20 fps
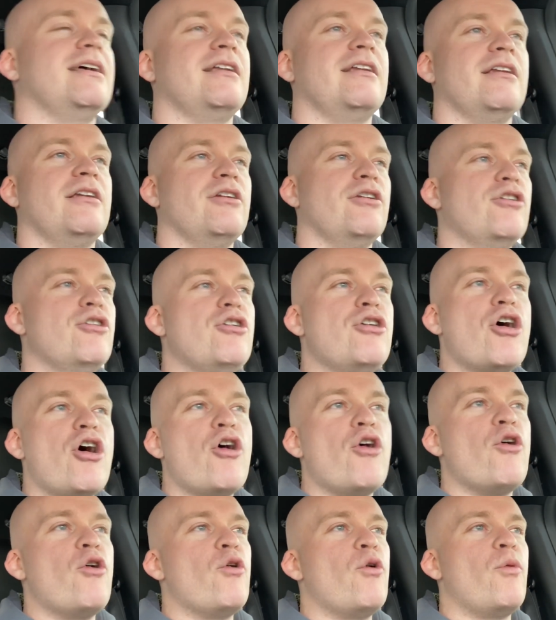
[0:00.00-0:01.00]

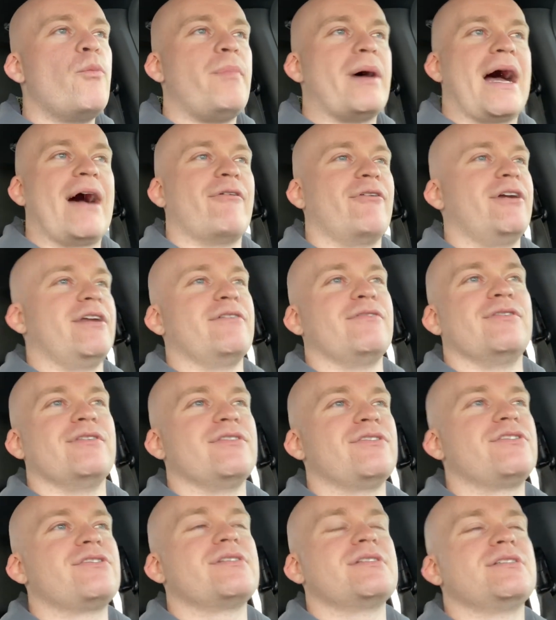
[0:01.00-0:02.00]
no power
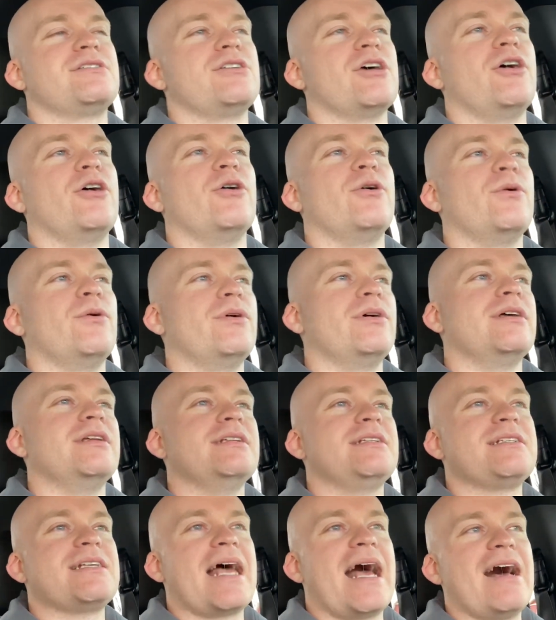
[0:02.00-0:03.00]
difference. So
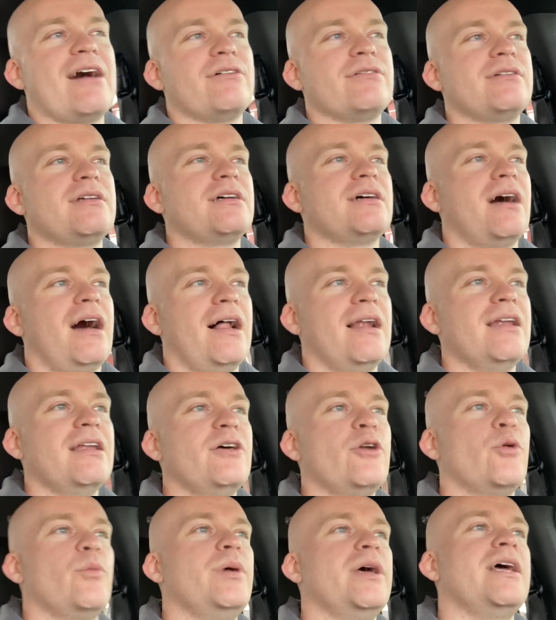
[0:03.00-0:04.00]
sound a
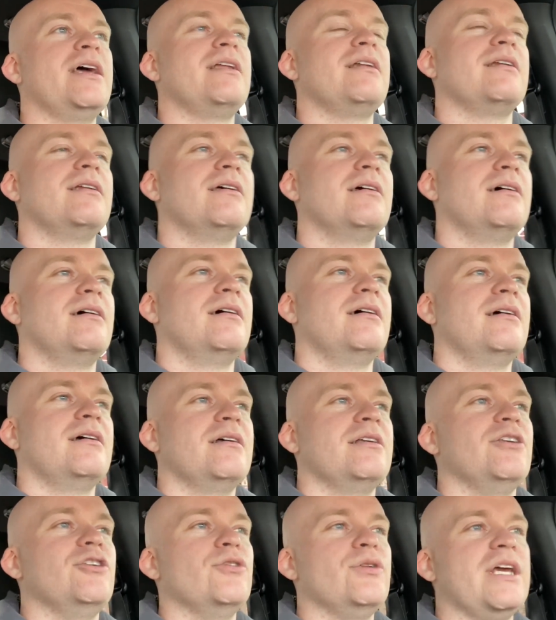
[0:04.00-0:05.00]
little bit.
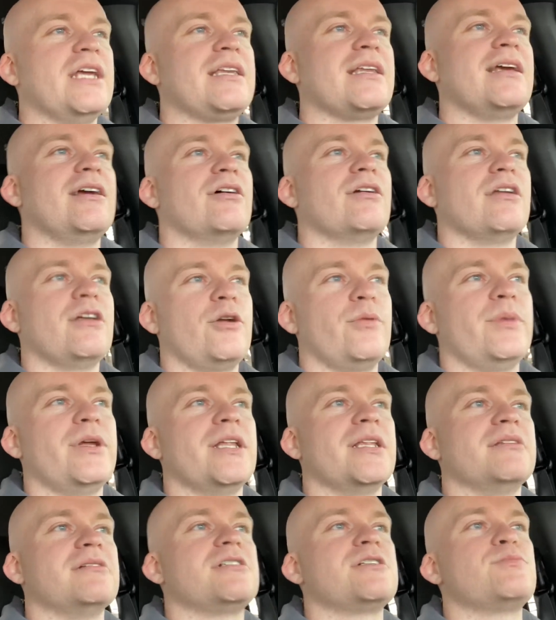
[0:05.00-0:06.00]
You get to hear a little bit
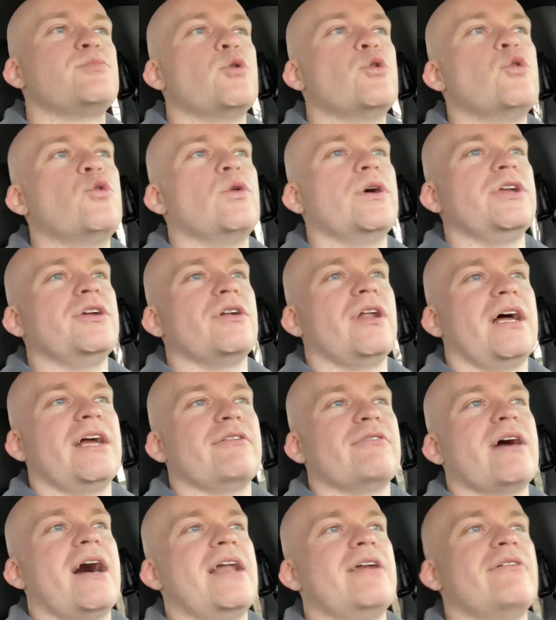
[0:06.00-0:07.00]
of the spool when you're
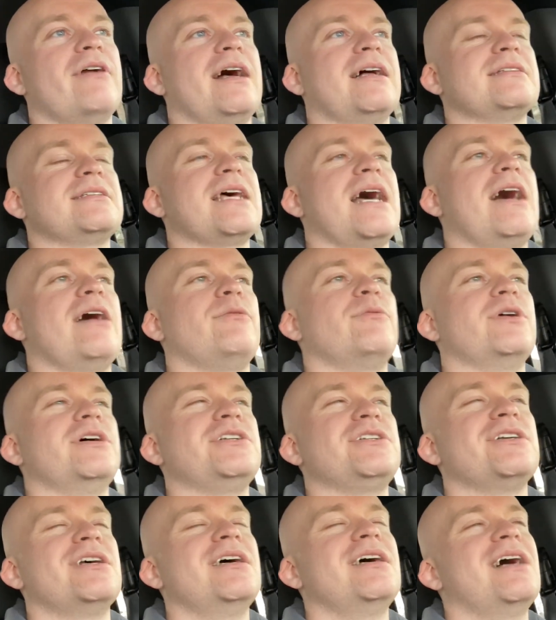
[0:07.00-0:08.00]
like riding around town,
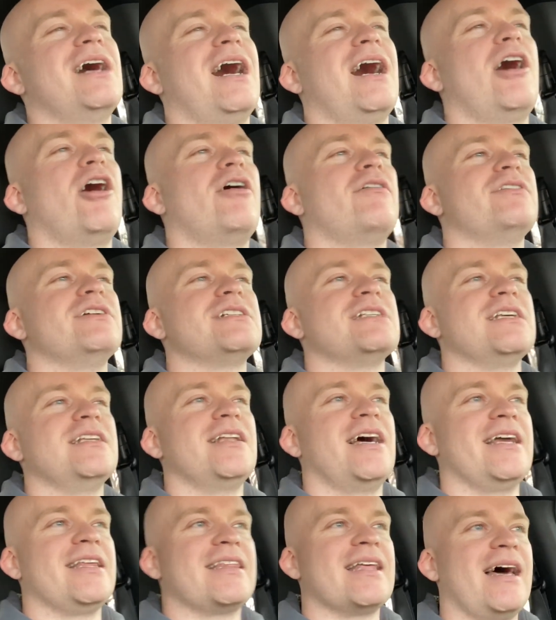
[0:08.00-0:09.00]
which I obviously
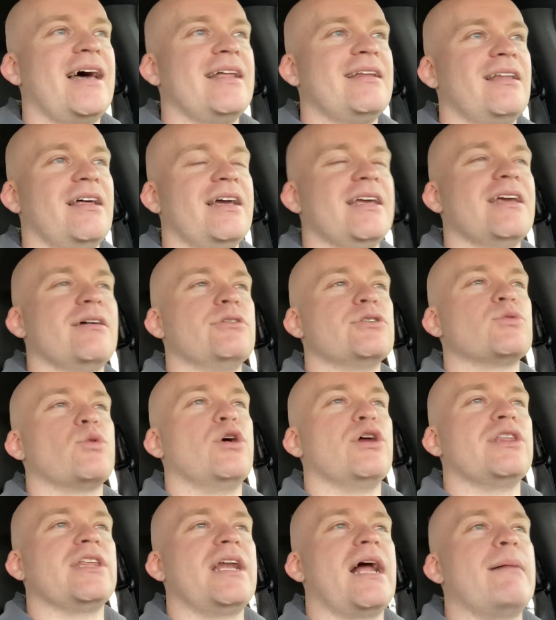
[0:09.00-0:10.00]
like that. Like, it was
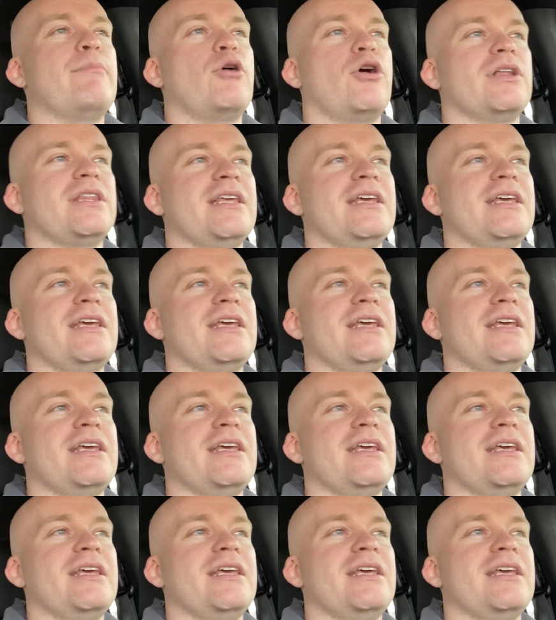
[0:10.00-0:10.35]
worth it. I bought the